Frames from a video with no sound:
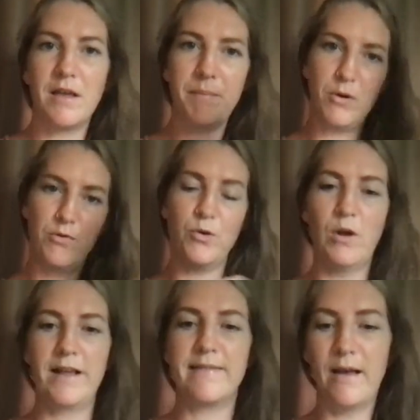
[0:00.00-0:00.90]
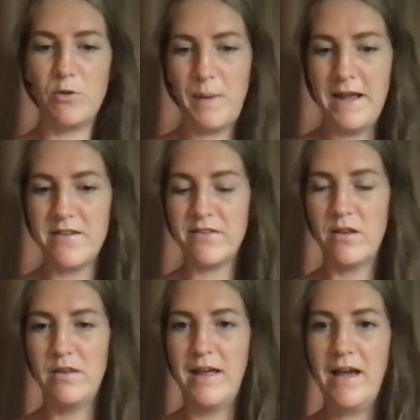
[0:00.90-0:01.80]
build full like sales pages
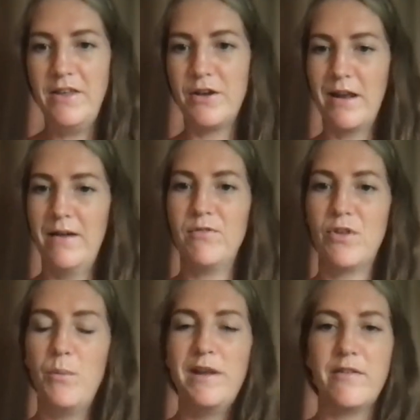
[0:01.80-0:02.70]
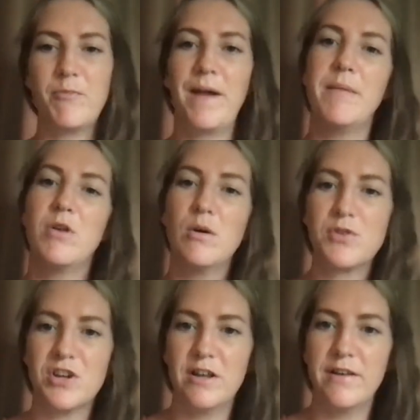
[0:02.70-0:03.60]
on there. You can have so many different payment
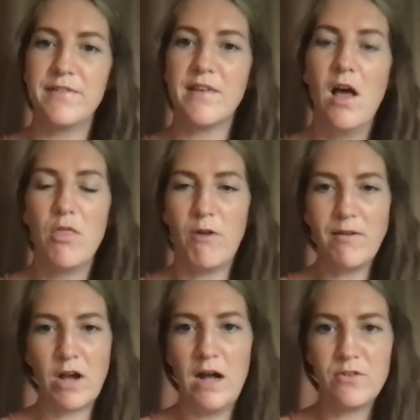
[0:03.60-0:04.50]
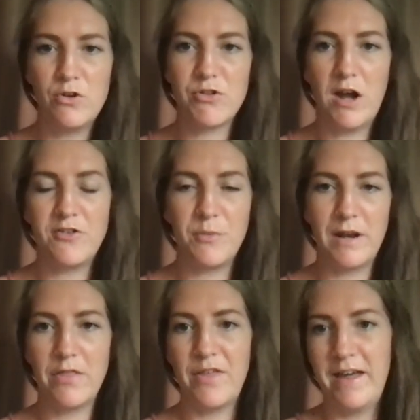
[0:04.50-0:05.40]
options. ThriveCart don't charge you
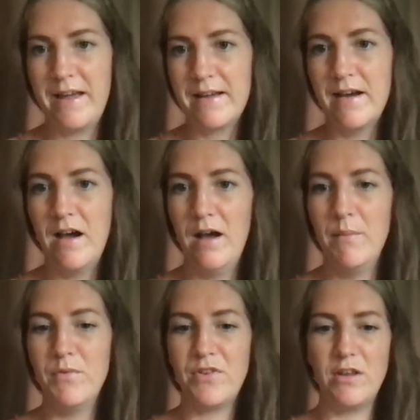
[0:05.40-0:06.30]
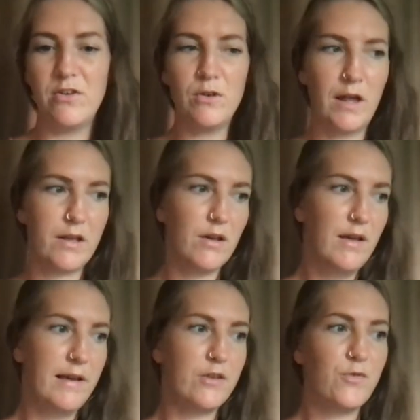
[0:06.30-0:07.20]
anything. So you do like,
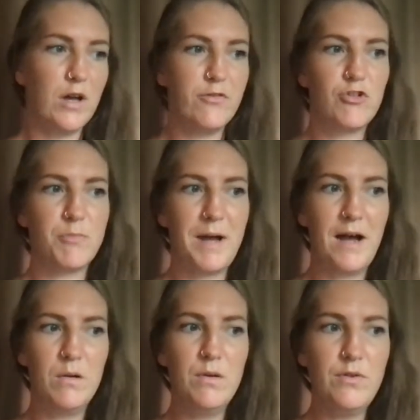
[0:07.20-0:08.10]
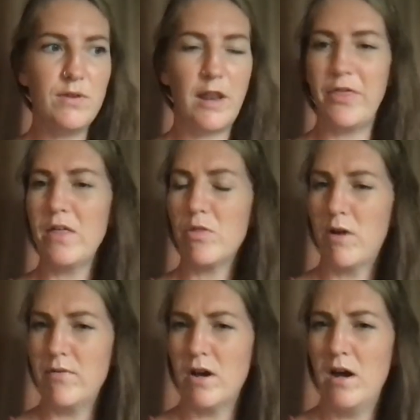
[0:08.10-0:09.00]
it's £500. And I think
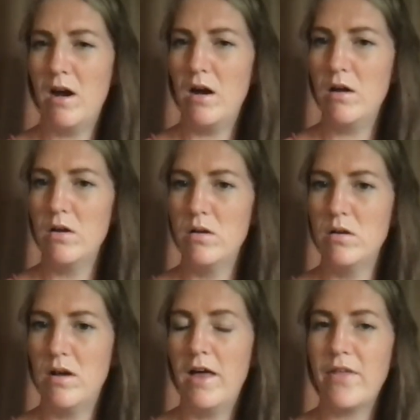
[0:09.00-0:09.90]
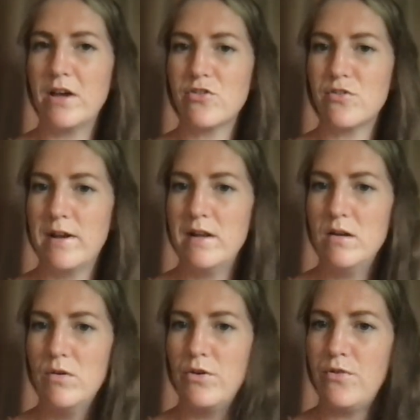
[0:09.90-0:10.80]
ThriveCart are they Australian
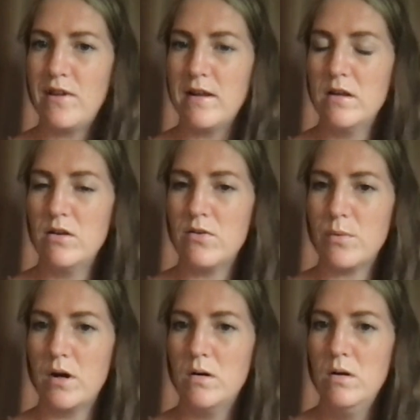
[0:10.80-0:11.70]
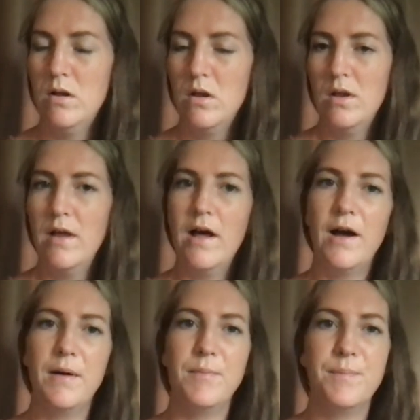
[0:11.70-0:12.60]
or New Zealand as well?
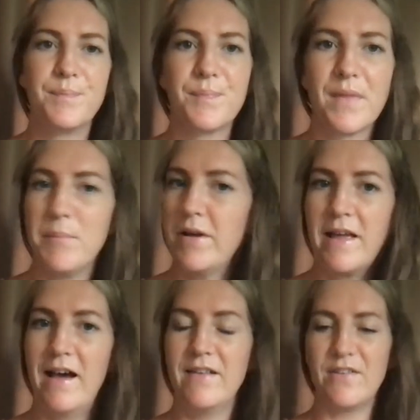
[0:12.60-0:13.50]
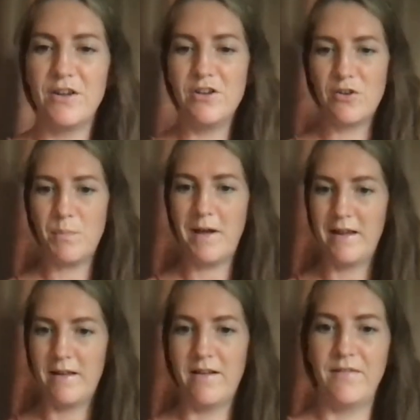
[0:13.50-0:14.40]
But yeah, so you just pay,